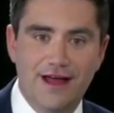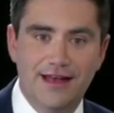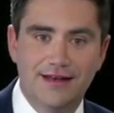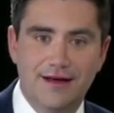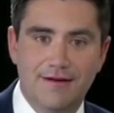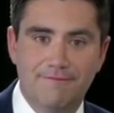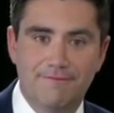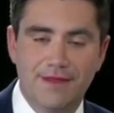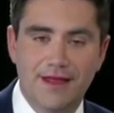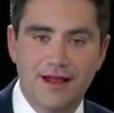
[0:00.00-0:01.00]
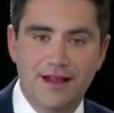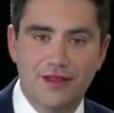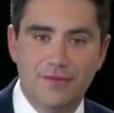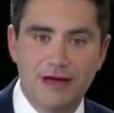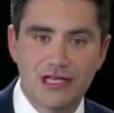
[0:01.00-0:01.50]
And
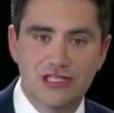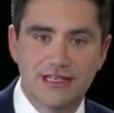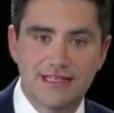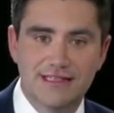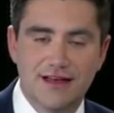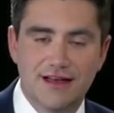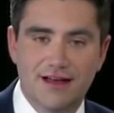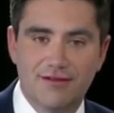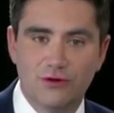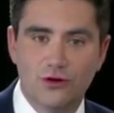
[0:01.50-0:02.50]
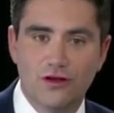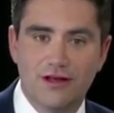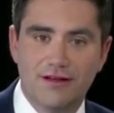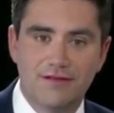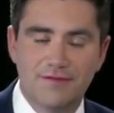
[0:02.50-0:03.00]
the patient is, we'll call
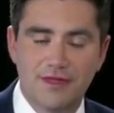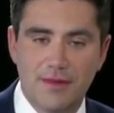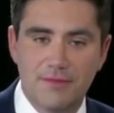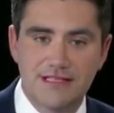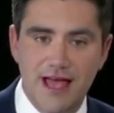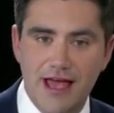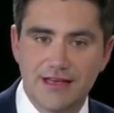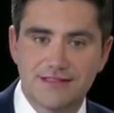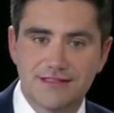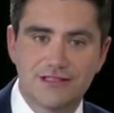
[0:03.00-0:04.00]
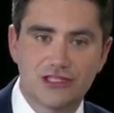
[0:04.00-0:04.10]
her Miss X.